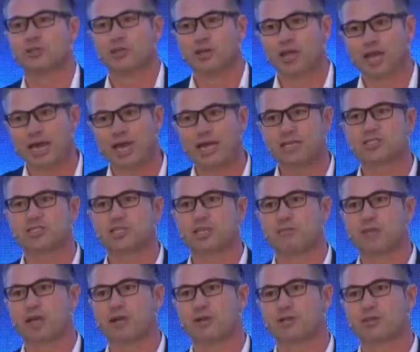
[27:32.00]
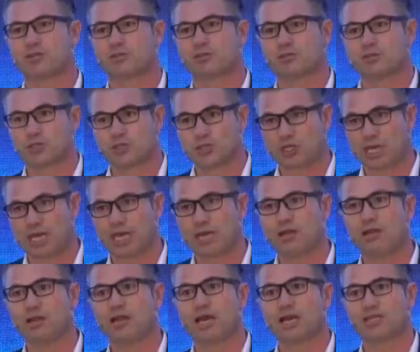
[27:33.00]
has the merit to
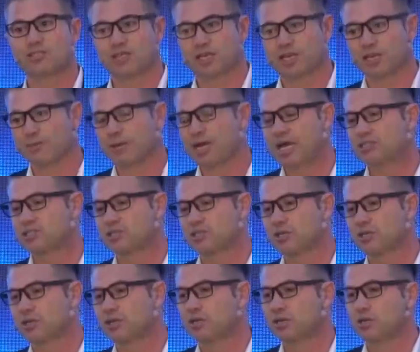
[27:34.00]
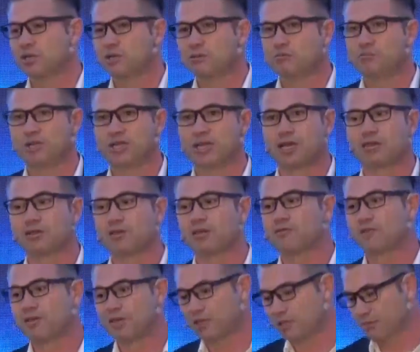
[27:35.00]
scale, has the capacity, but I think
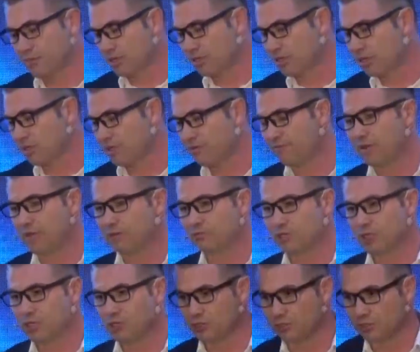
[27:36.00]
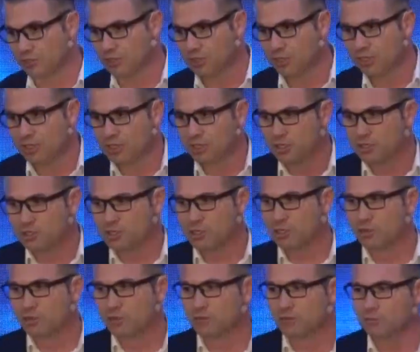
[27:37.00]
fundamentally the foundation.
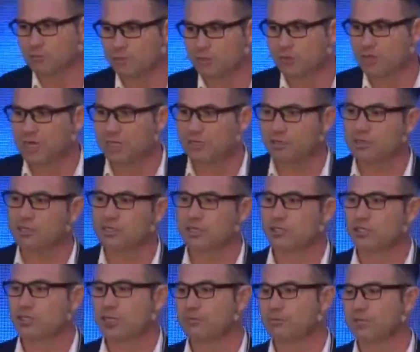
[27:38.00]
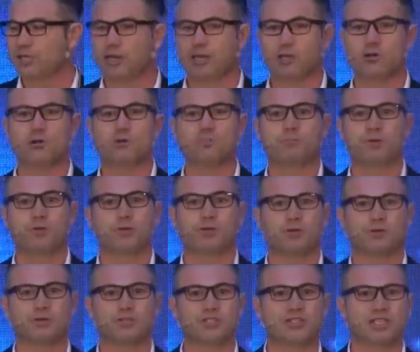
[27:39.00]
So with that, ladies and gentlemen, I hope
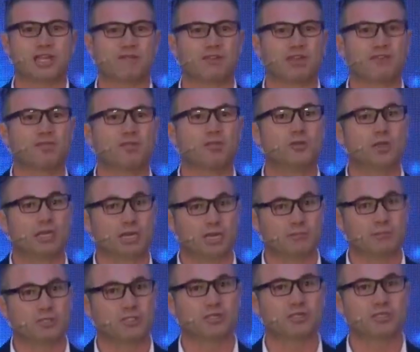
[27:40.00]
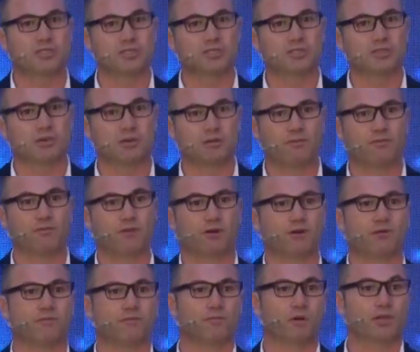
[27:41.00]
this have given you glimpses of
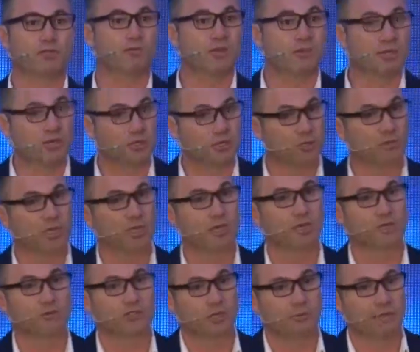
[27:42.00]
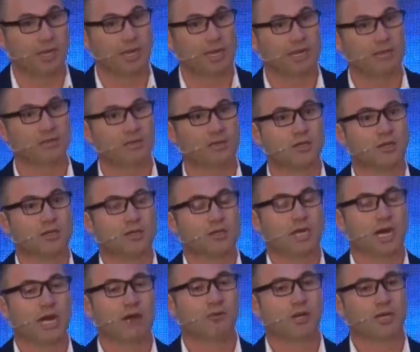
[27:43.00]
what we've been doing in Japan.
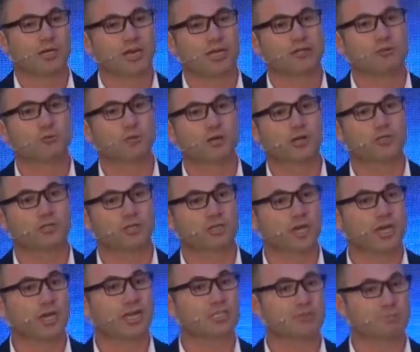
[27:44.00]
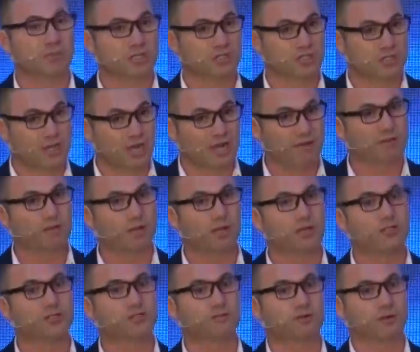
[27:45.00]
Our network today has been soft
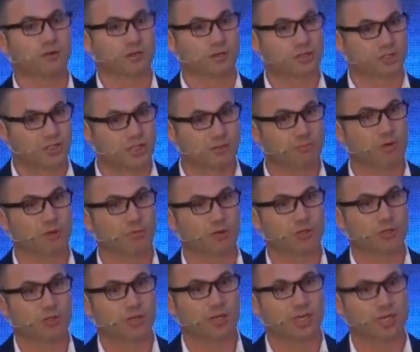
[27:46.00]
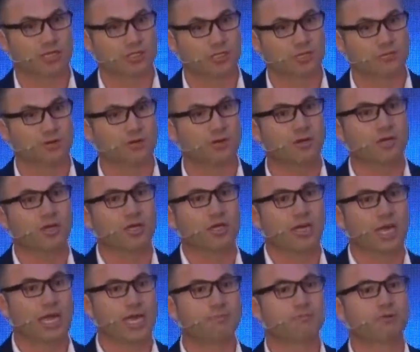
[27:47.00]
launch for some commercial customer.
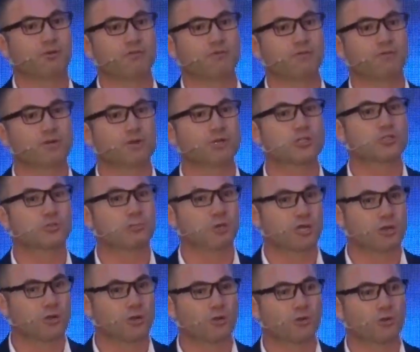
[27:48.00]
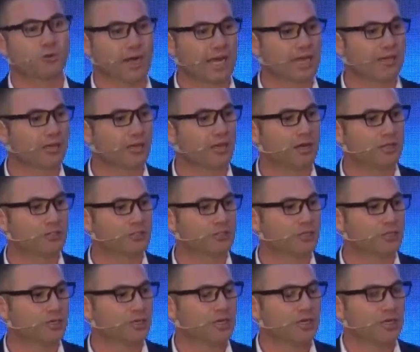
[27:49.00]
April 1st, we go grand
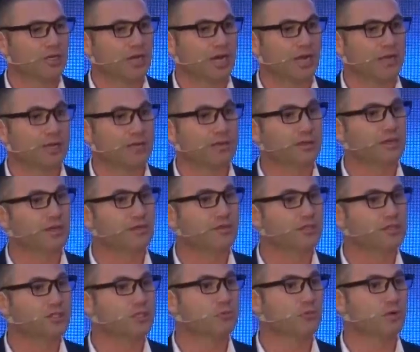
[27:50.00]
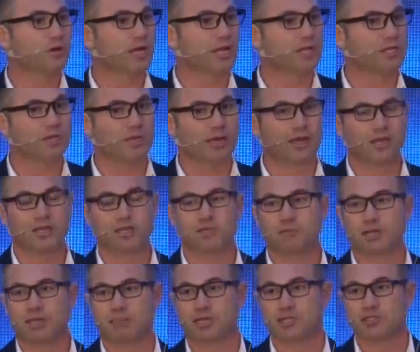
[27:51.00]
launch. And I think this is where I end
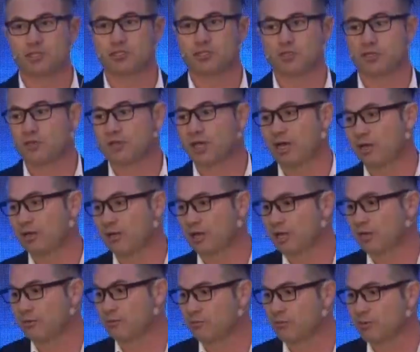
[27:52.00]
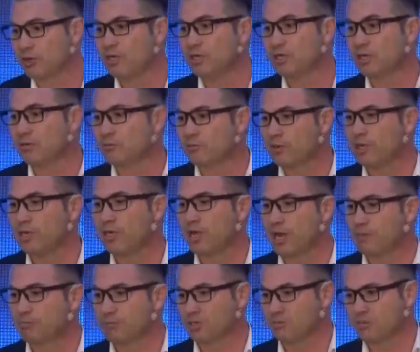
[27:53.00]
my message to you. I am really, really
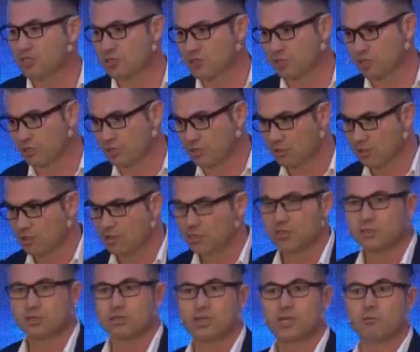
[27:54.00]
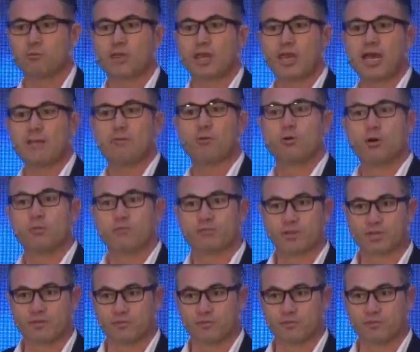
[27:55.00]
optimistic that we have hope for the